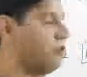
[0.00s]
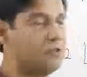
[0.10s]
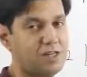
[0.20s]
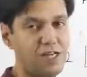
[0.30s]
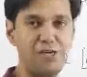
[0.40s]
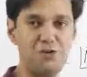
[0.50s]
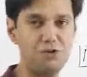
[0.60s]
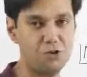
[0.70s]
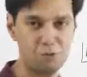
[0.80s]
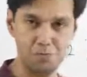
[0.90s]
into 3
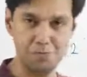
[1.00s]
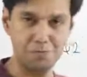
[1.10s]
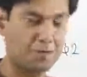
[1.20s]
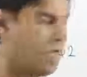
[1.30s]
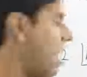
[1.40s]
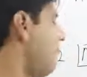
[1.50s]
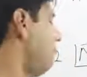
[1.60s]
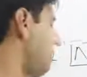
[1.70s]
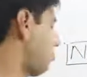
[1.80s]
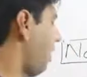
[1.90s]
into 2.
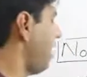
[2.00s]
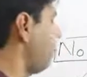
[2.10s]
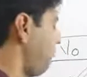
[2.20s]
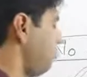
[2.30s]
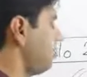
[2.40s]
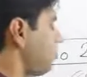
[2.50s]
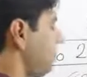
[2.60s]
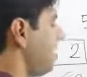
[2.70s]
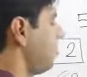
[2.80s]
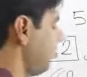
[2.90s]
Which quite a few
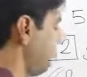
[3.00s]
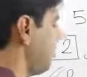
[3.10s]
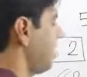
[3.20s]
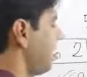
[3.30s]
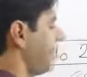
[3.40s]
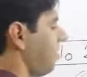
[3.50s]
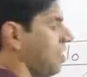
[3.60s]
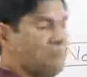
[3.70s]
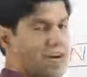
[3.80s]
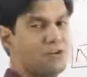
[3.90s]
students do this as
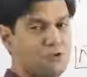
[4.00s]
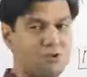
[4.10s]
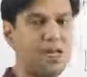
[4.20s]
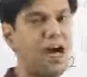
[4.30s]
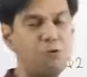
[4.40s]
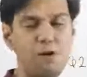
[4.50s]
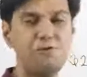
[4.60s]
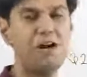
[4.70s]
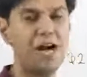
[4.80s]
5 factorial. However, I'd